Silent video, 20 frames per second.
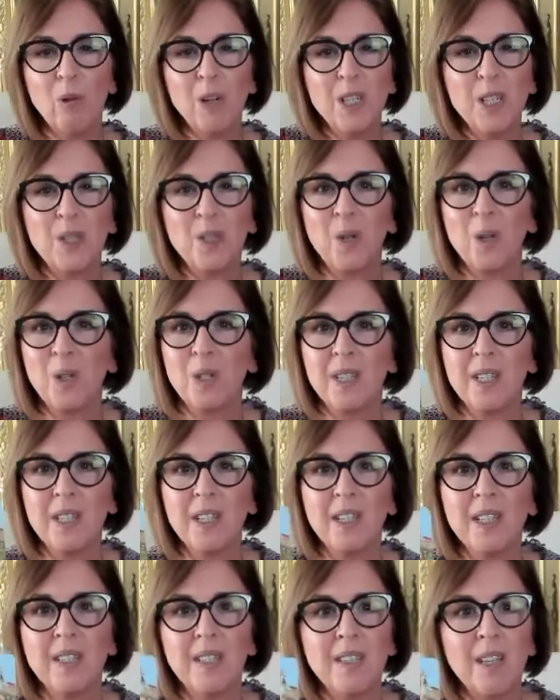
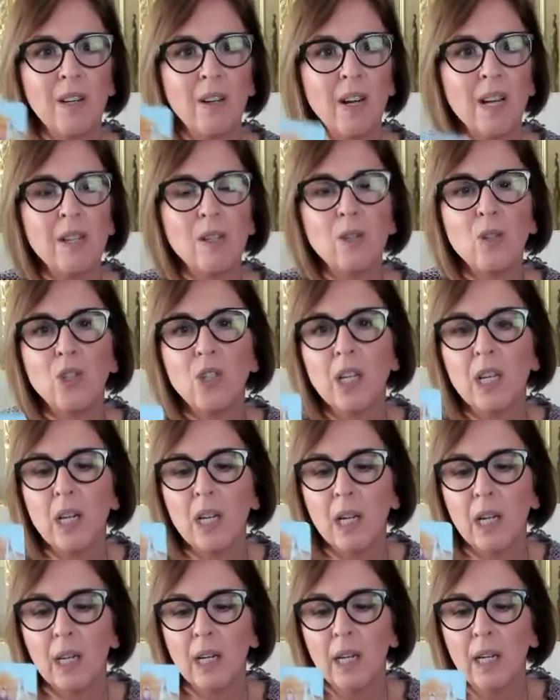resources, their
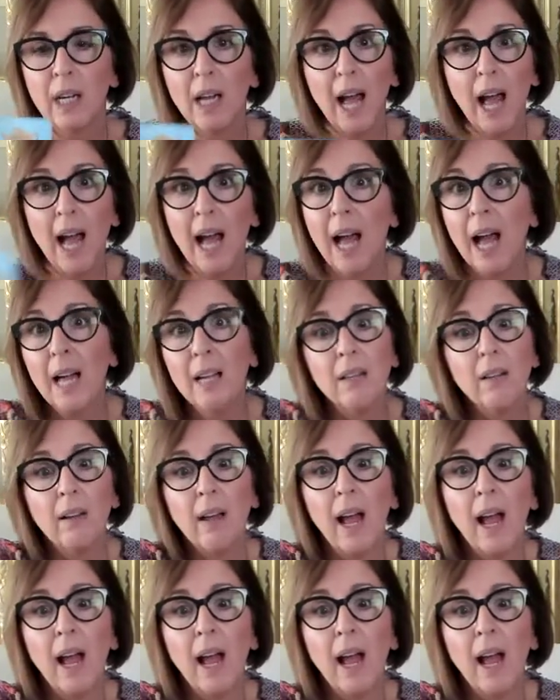energy, and